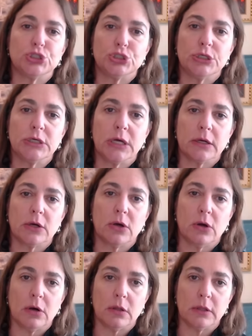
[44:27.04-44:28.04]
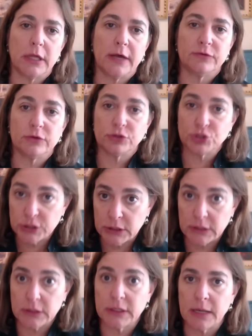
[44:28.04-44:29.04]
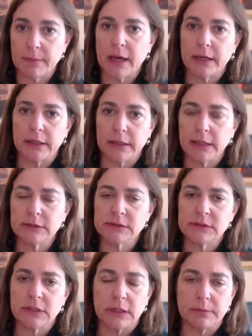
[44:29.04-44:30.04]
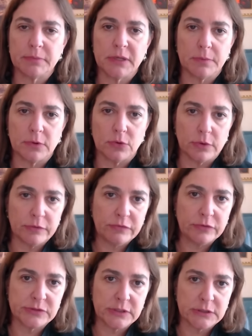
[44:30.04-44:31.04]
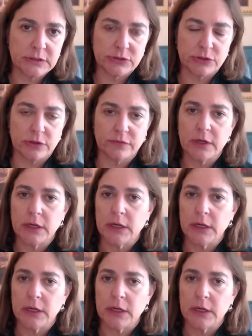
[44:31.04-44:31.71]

She got a call after she came out against the people refusing to serve